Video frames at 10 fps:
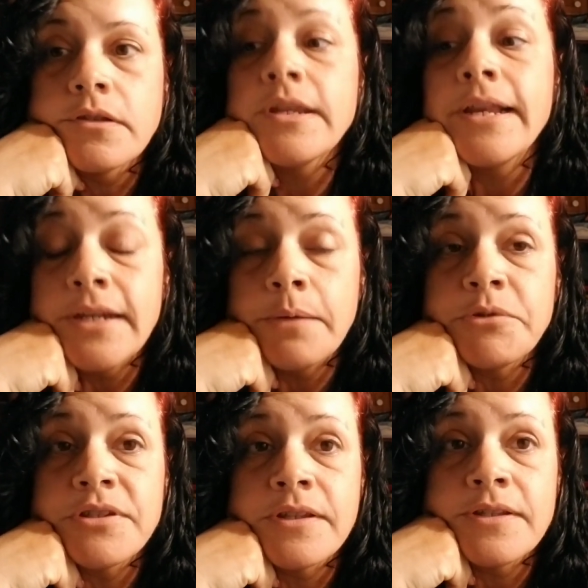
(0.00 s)
99%
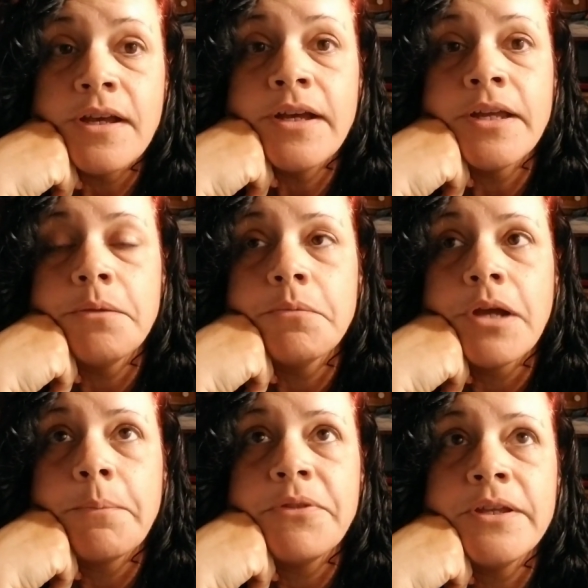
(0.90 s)
of the time,
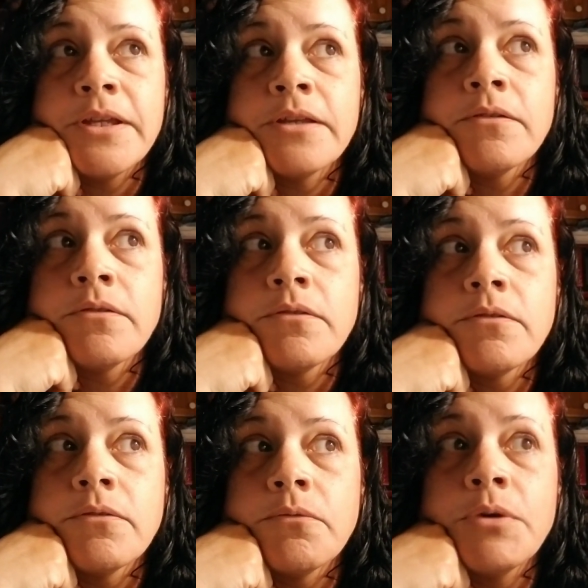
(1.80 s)
I'm thinking,
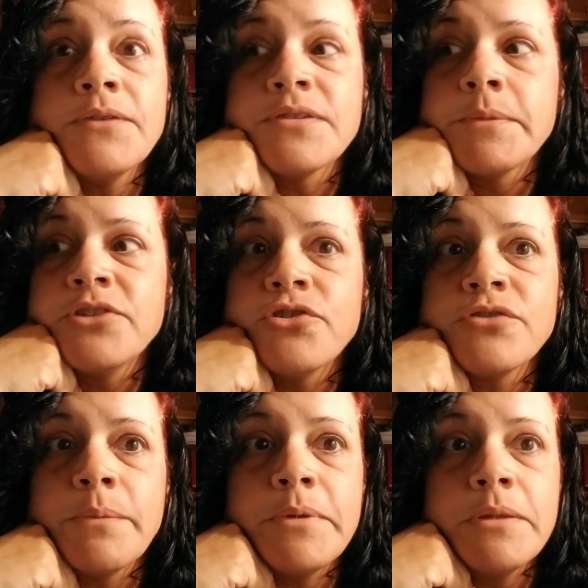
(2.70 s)
what if somebody
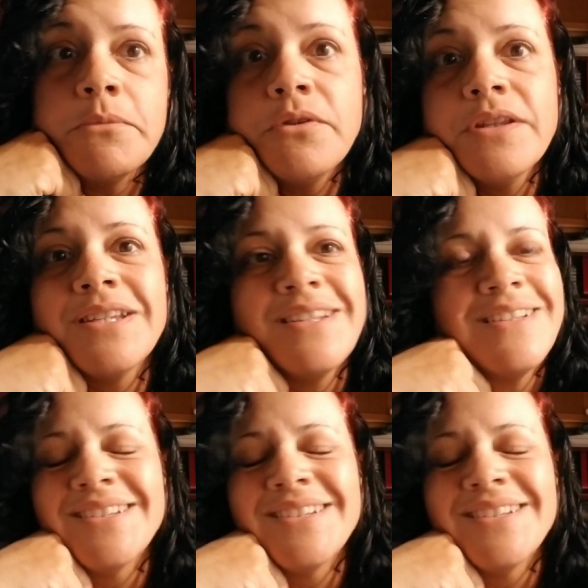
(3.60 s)
shows up in the middle of